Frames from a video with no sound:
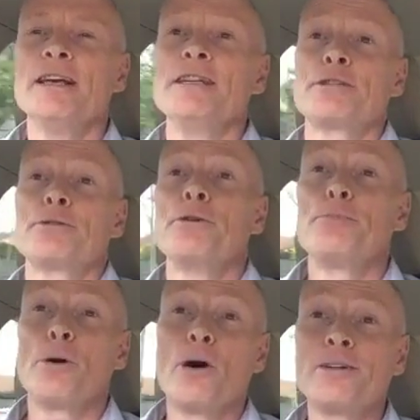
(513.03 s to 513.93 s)
is through
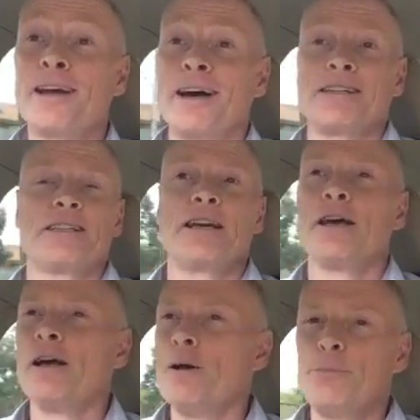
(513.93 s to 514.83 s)
podcasts. They're
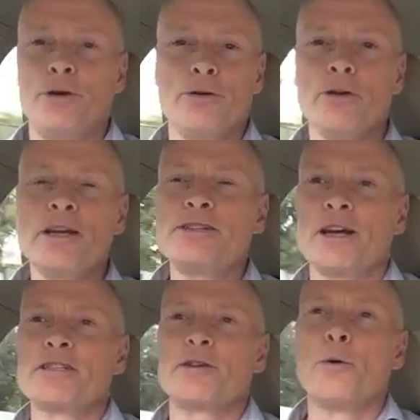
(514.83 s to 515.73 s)
purely
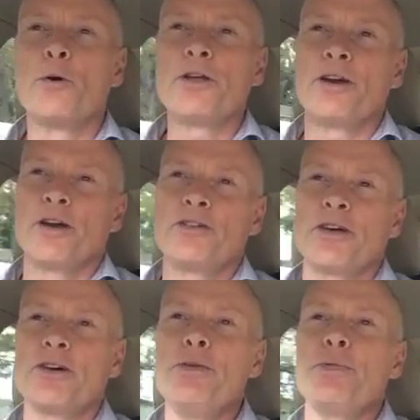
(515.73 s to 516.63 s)
just audio.
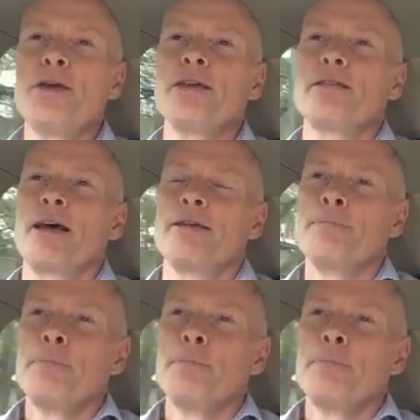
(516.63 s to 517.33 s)
So don't think that